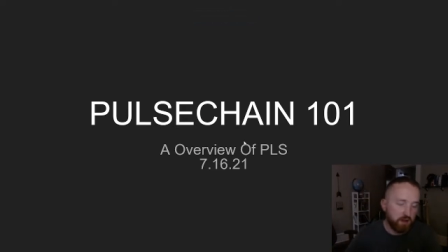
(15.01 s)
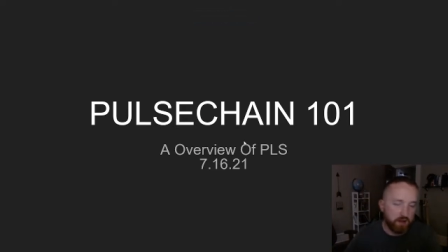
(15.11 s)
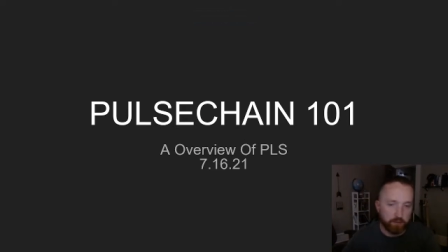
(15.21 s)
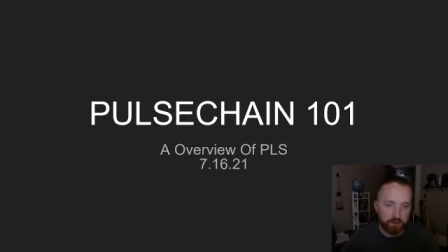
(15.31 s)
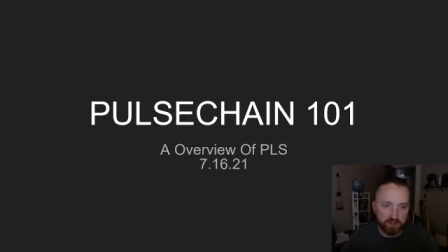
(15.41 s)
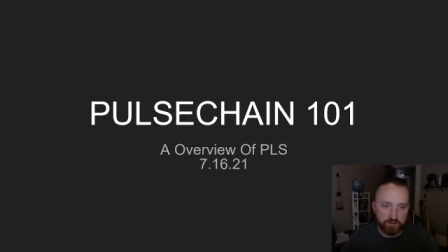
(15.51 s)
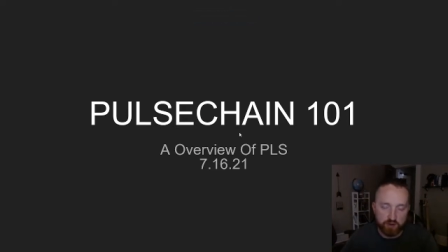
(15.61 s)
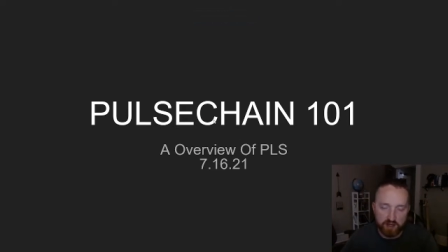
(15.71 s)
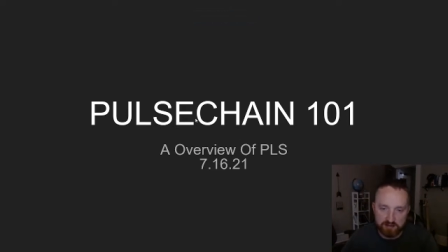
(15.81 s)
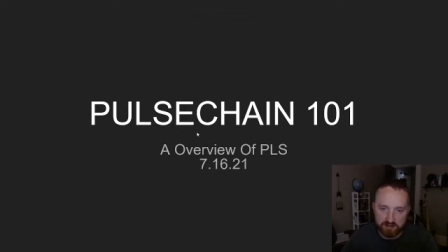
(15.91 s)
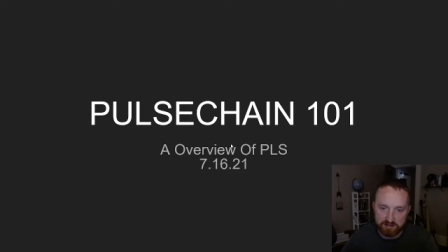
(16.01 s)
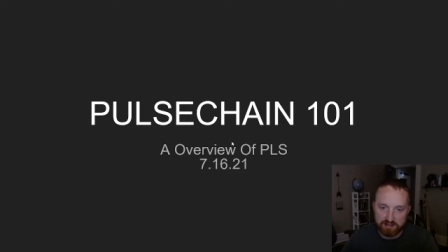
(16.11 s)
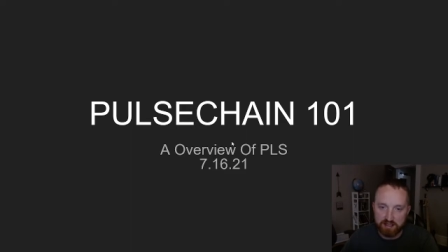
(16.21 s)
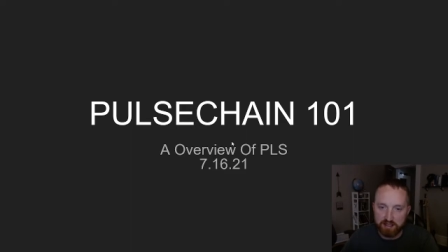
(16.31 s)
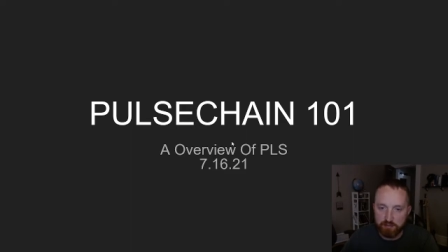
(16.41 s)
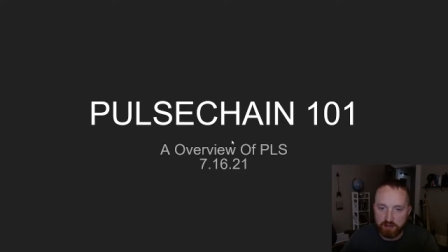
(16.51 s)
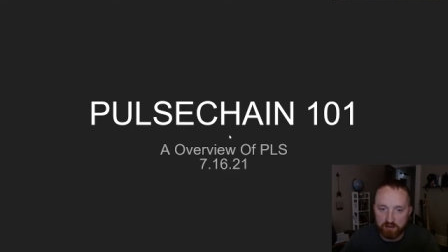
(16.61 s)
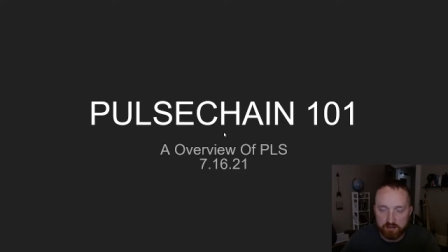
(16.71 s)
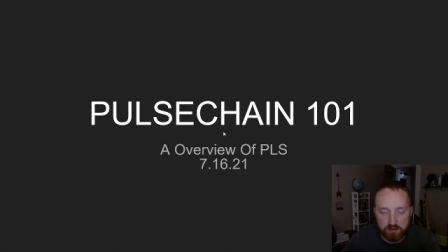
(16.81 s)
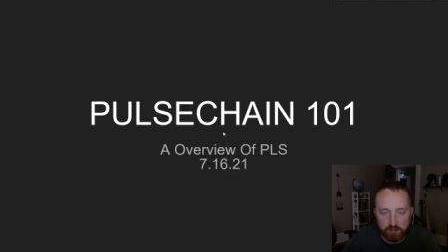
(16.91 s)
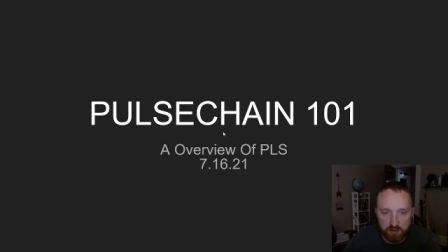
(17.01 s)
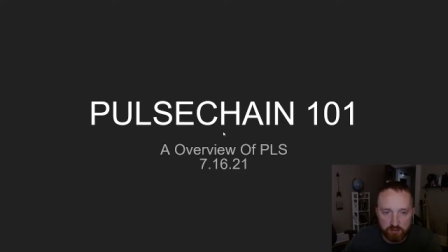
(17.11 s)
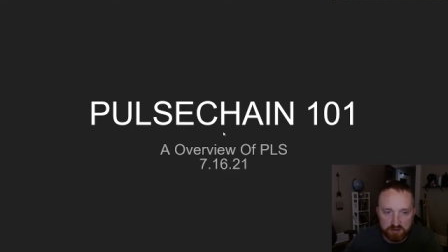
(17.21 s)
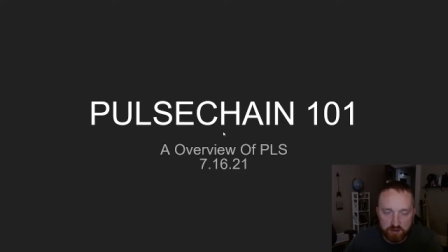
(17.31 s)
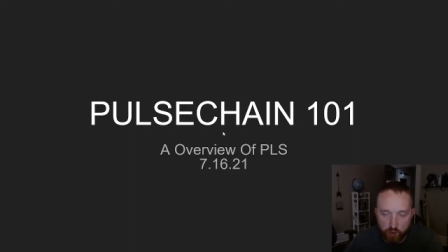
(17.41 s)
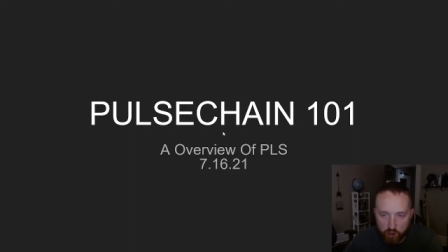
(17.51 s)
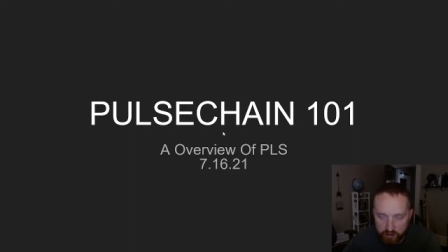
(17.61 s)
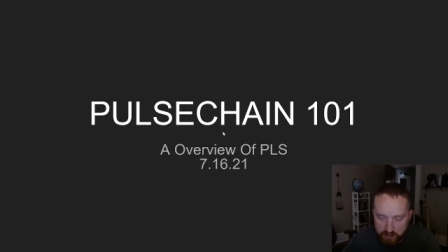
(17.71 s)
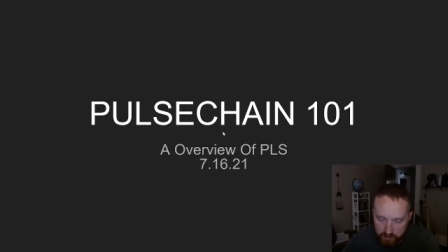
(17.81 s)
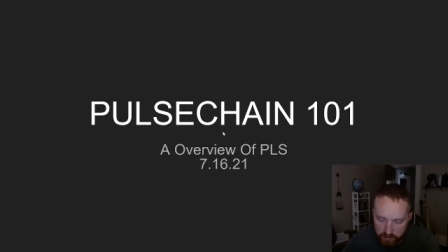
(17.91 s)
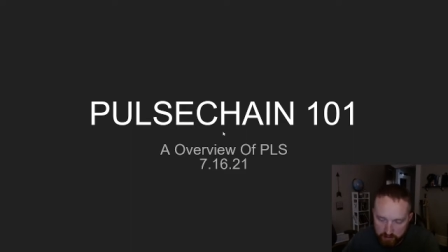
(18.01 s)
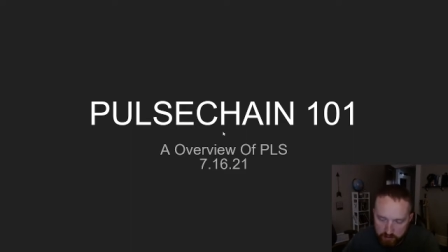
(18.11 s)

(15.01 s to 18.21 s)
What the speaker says: I want to give you guys the skinny about what's going on here.